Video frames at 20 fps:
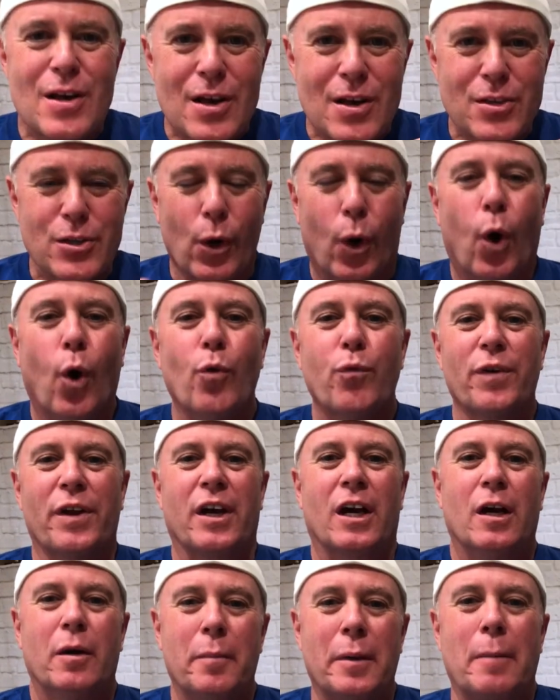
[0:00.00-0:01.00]
So hopefully you're
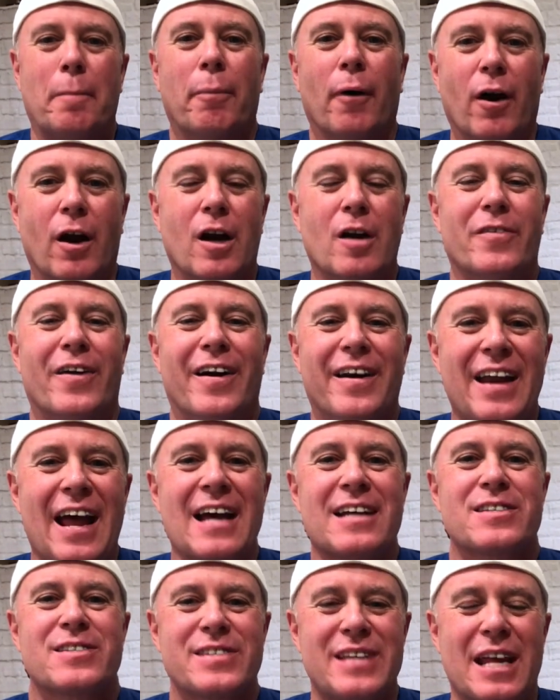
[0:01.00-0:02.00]
gonna be part of our
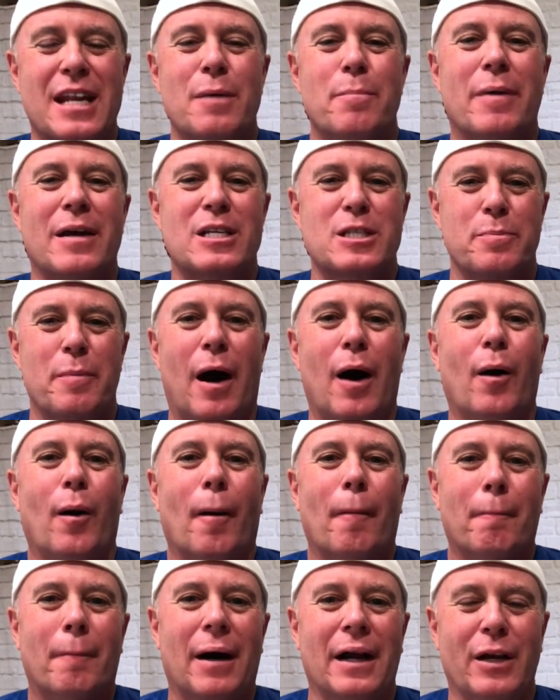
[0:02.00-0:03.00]
next Send a Big Smile
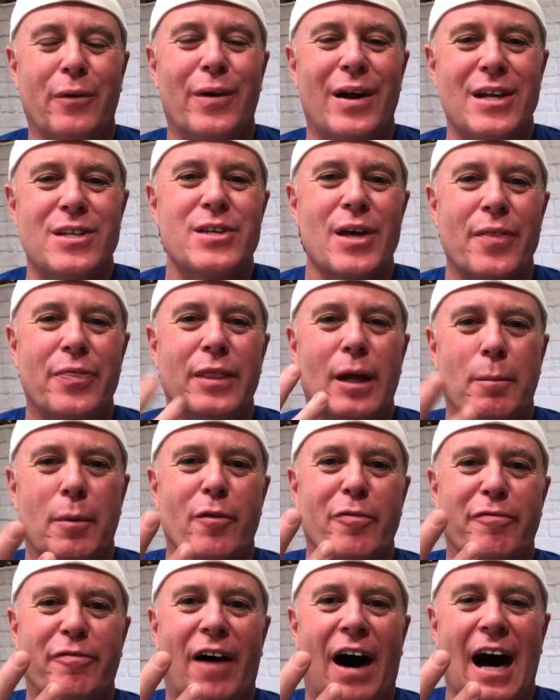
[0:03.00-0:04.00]
Money Race number
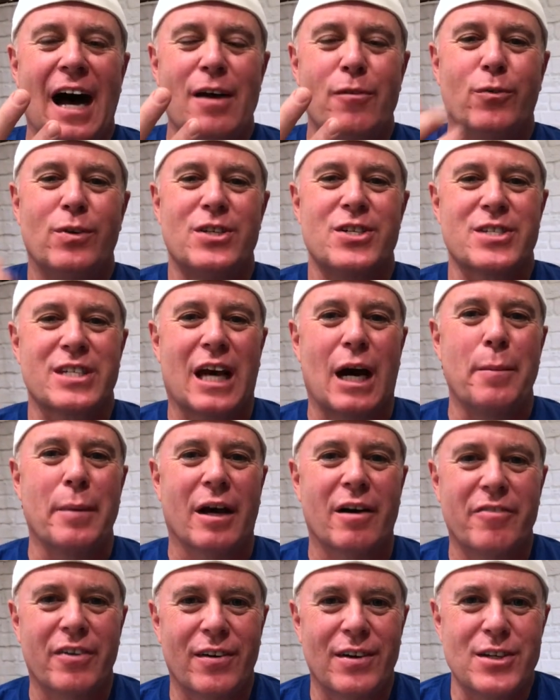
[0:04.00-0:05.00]
5, which is coming
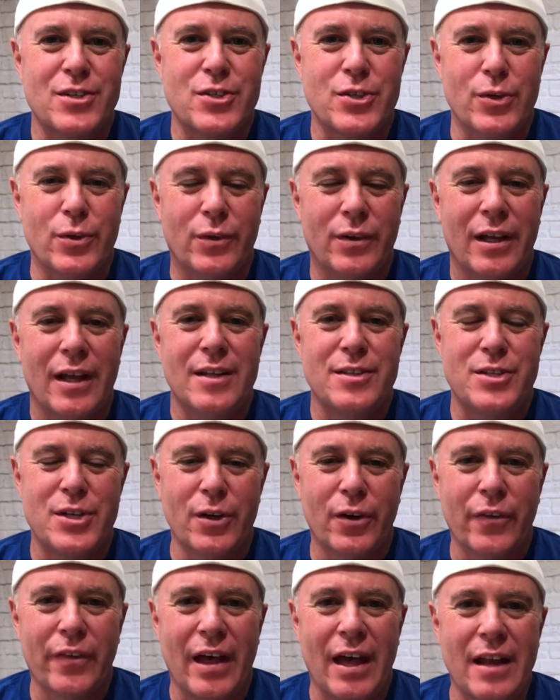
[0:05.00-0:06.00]
up very soon.
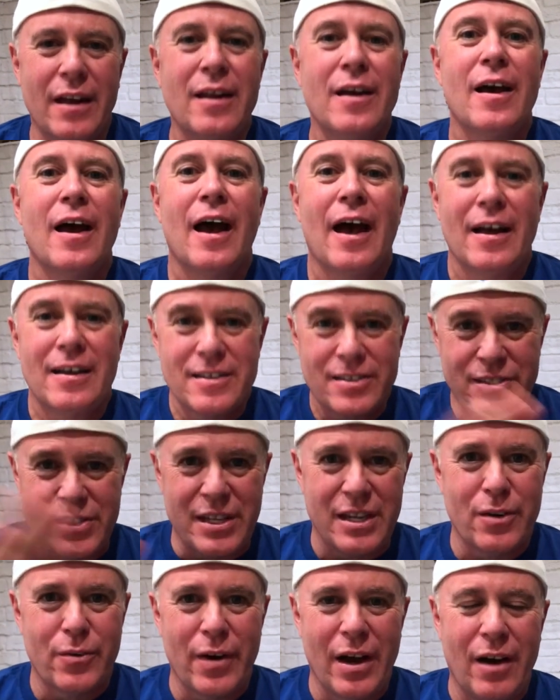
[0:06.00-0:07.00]
Until then,
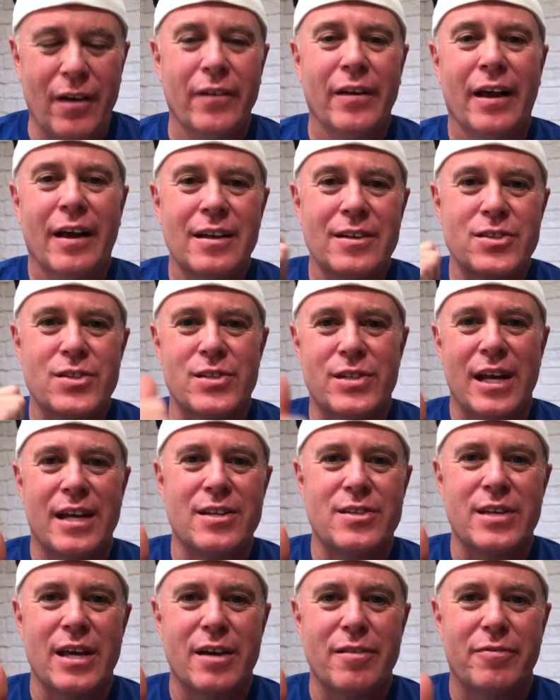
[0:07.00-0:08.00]
see you around, stay
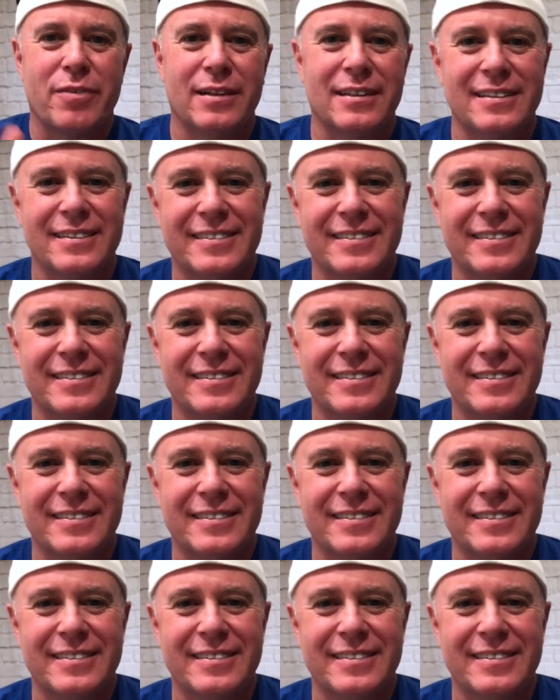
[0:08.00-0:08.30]
safe.